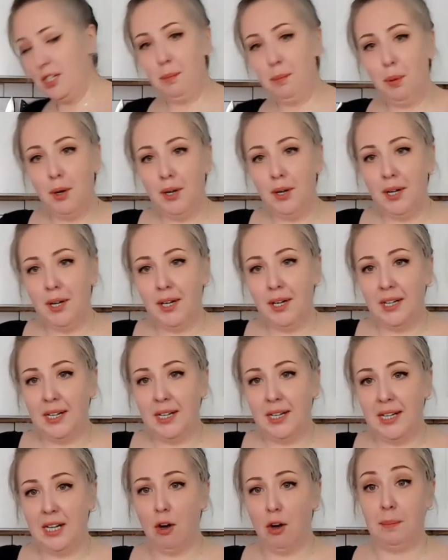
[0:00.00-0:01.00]
going to put it
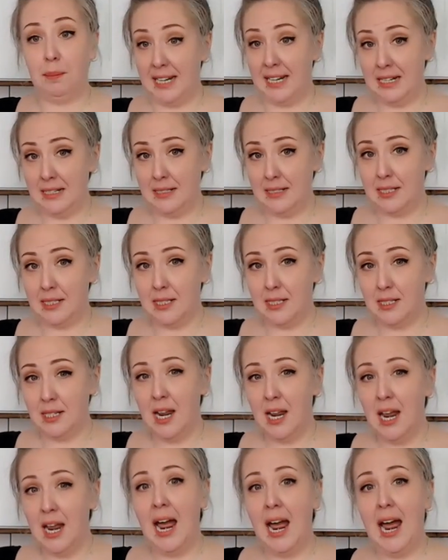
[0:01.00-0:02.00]
here on a plate.
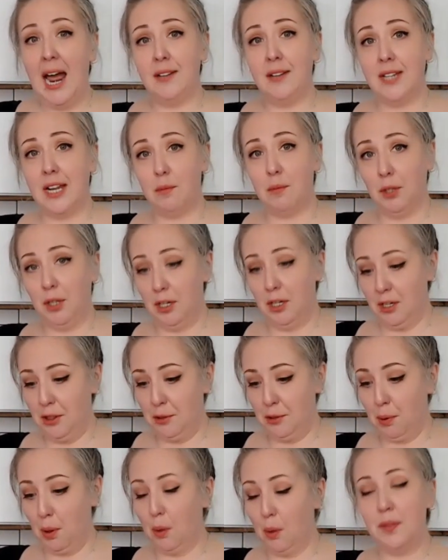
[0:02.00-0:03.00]
And then we're going
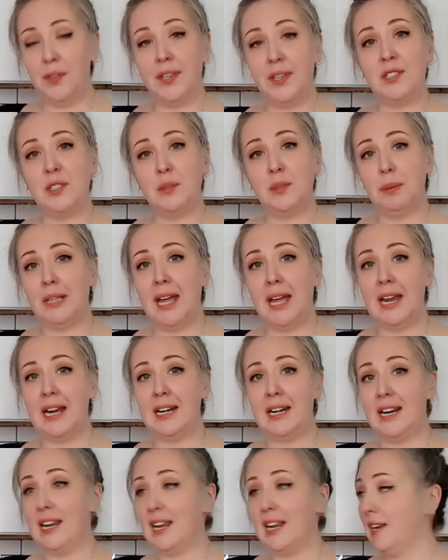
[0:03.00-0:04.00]
to throw this
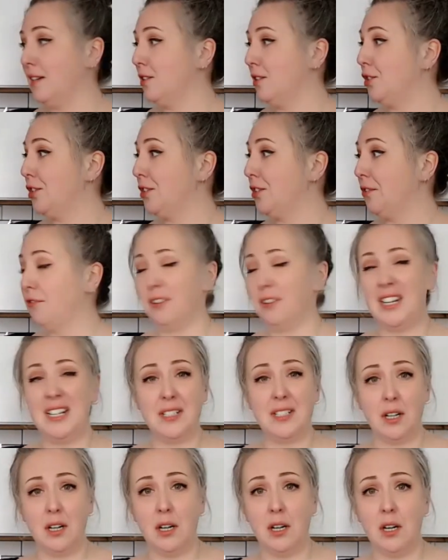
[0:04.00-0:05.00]
plate into the
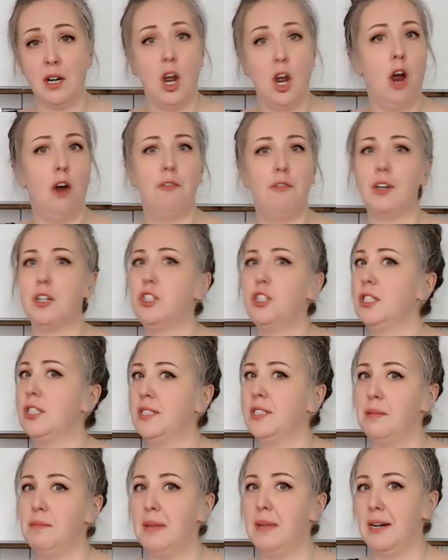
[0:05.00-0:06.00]
freezer for
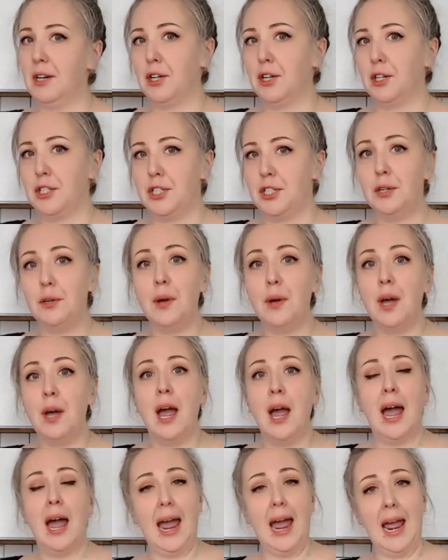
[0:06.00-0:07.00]
just a minute or two,
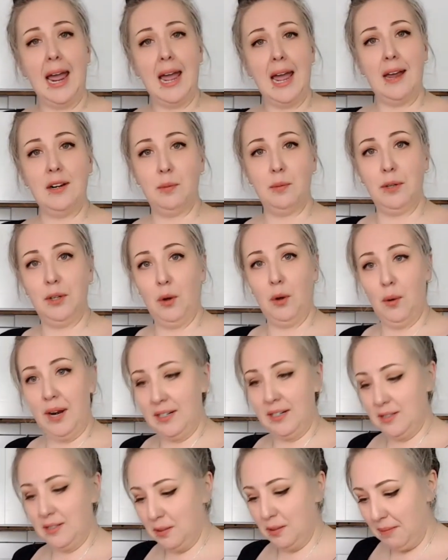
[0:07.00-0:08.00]
and we're
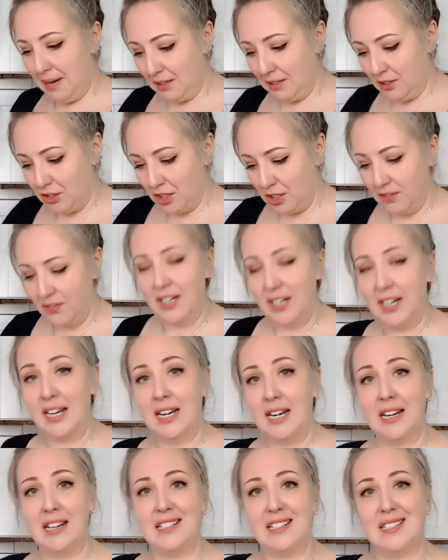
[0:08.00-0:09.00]
going to make sure that
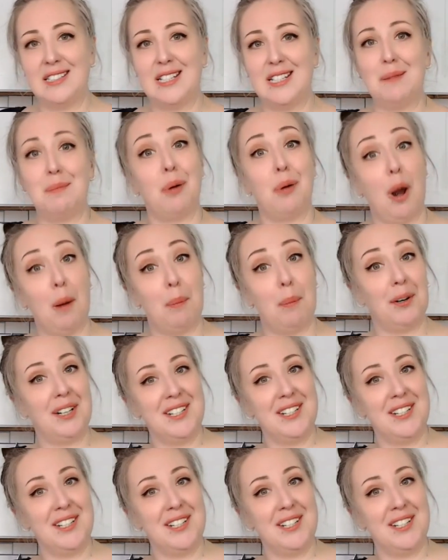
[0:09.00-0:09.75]
it is the proper